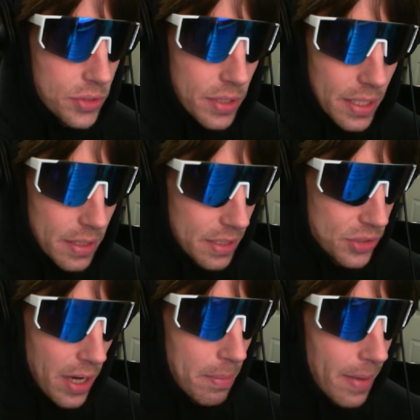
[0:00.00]
so
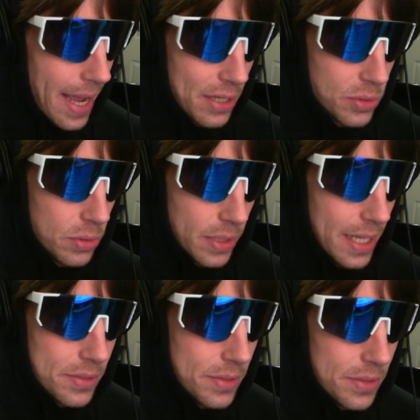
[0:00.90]
these are my actual
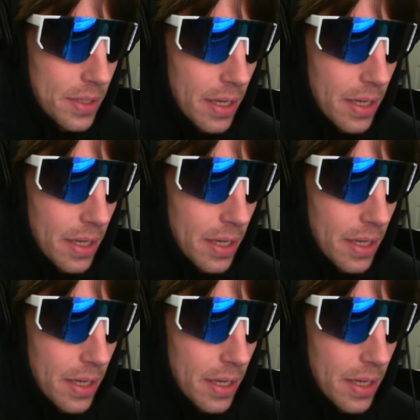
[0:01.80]
guesses.